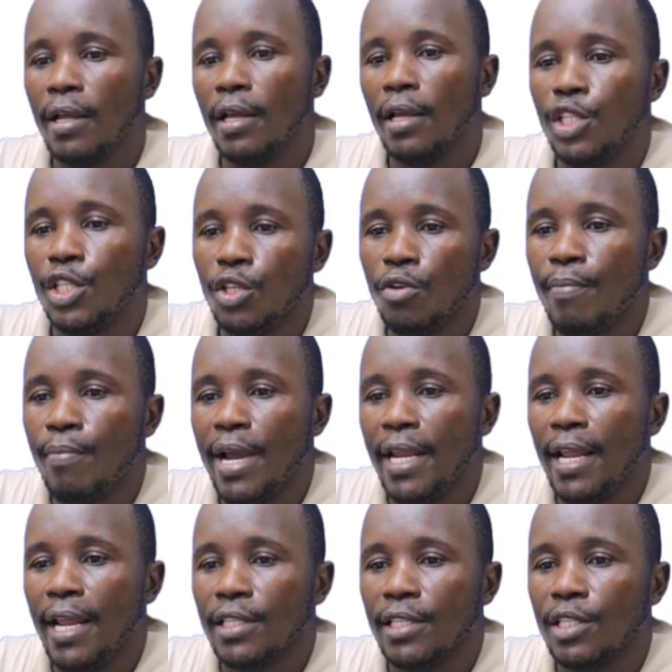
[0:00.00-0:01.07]
0
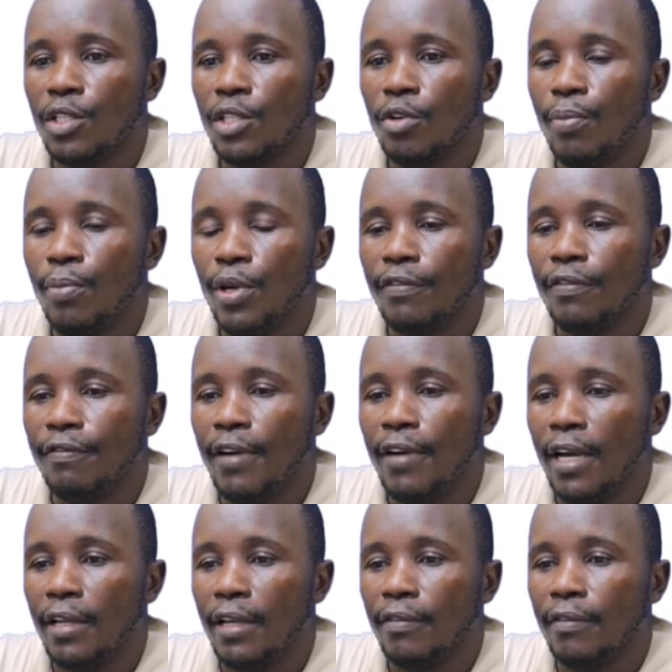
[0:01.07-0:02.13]
minus
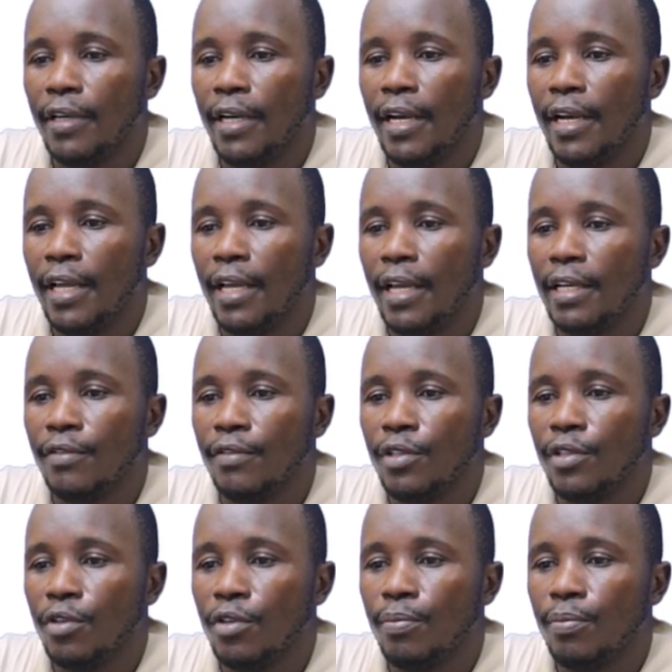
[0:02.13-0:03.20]
0.5, negative
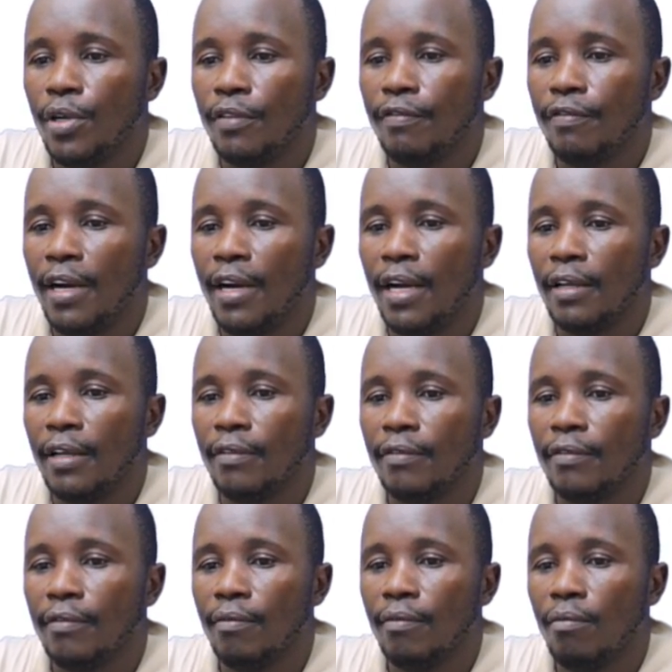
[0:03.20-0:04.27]
0.5.
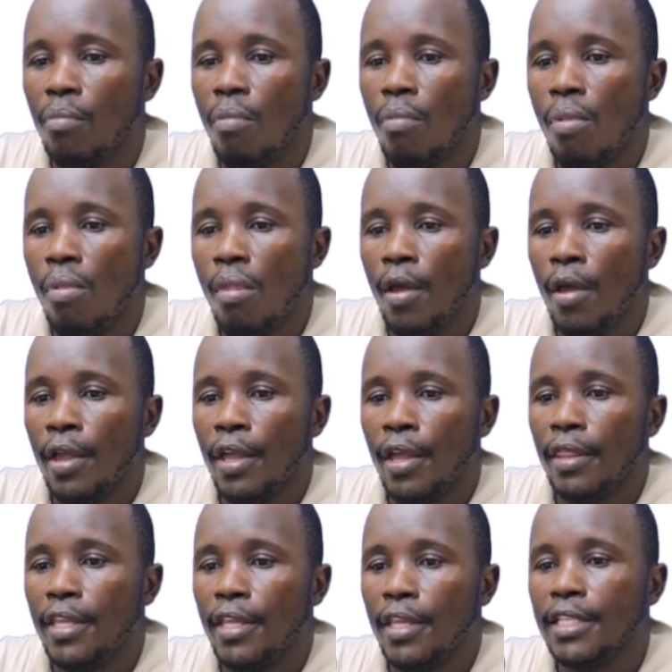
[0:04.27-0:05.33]

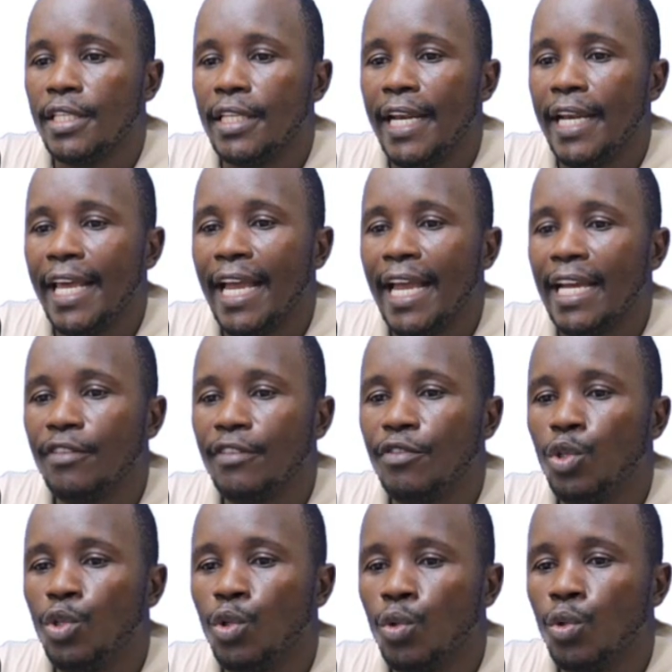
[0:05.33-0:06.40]
This is negative
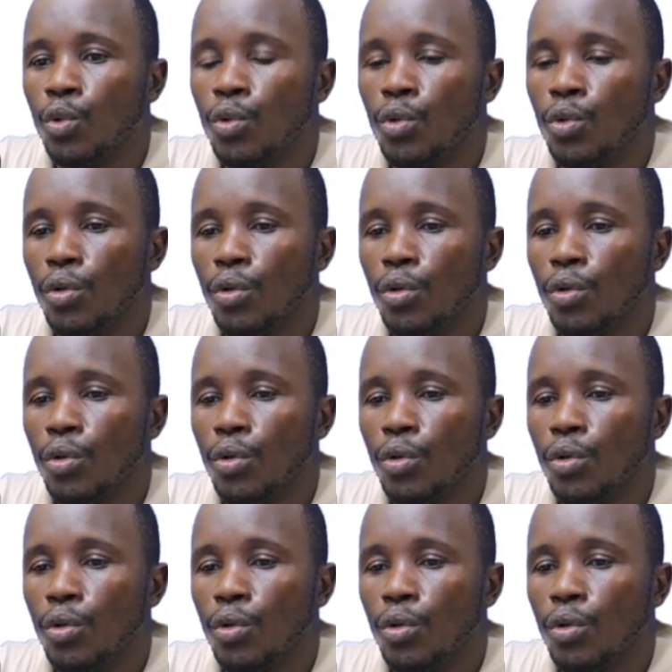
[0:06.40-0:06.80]
2.